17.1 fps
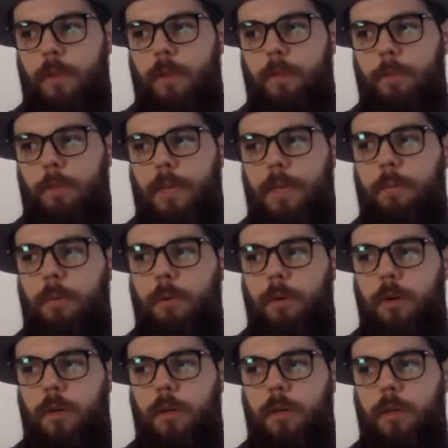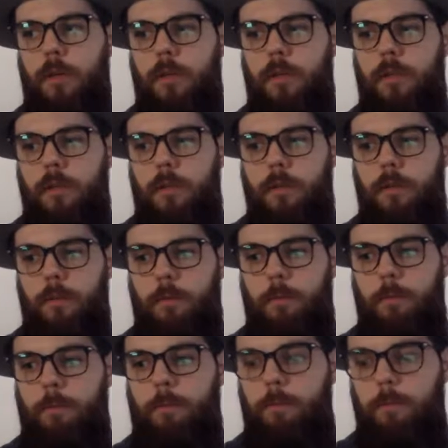people couldn't,
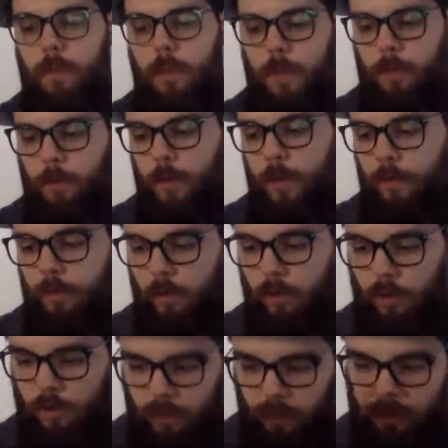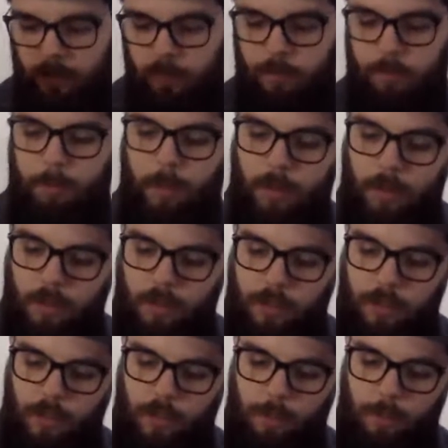our list of perks
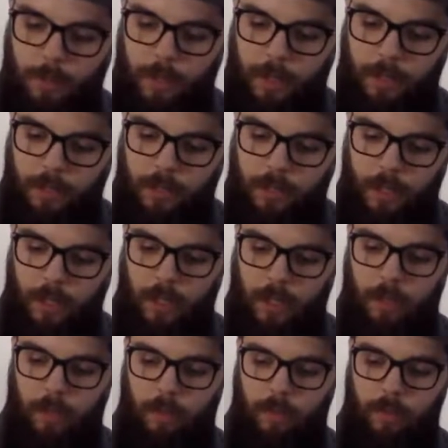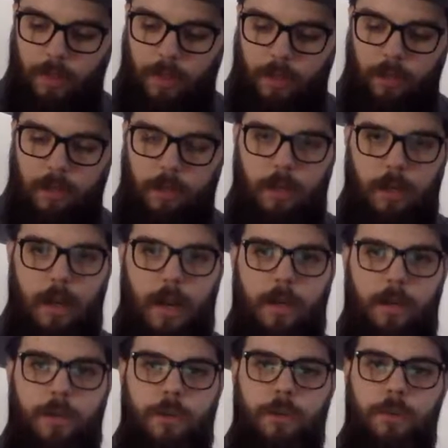on the page, they
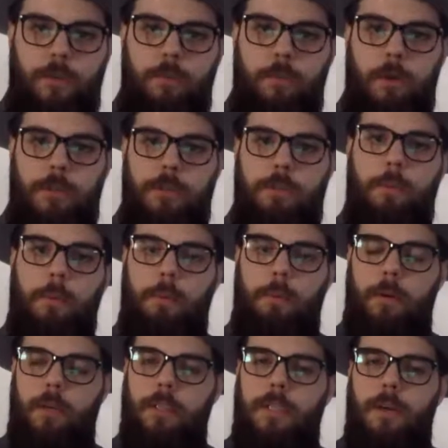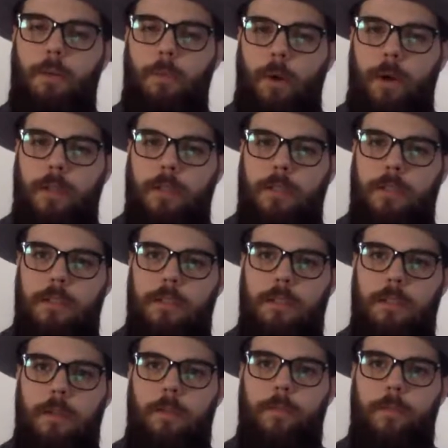couldn't do multiple perks at once.